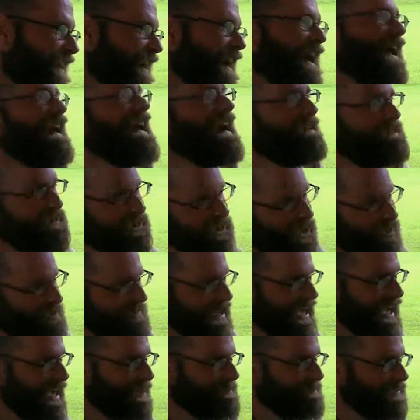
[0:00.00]
I'd have to go
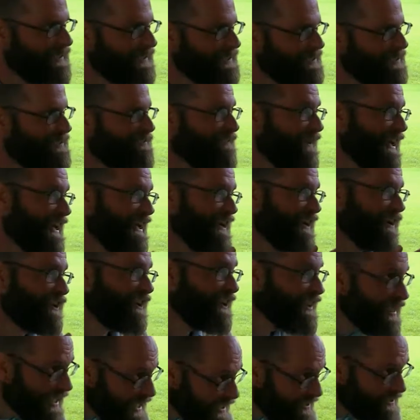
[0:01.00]
back, because if I'd
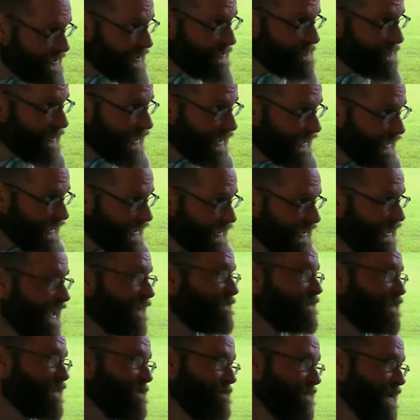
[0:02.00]
hit somebody and
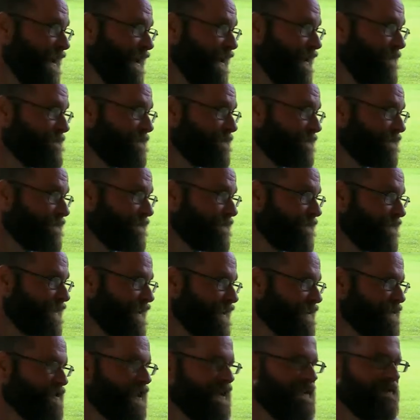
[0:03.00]
left them there,
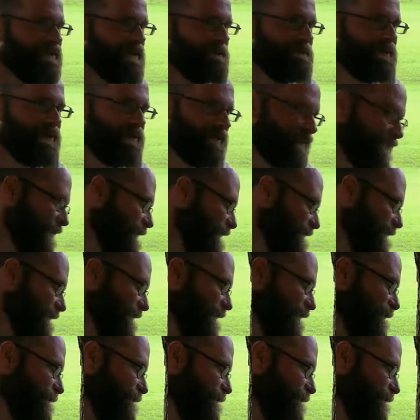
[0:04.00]
it's not even about the idea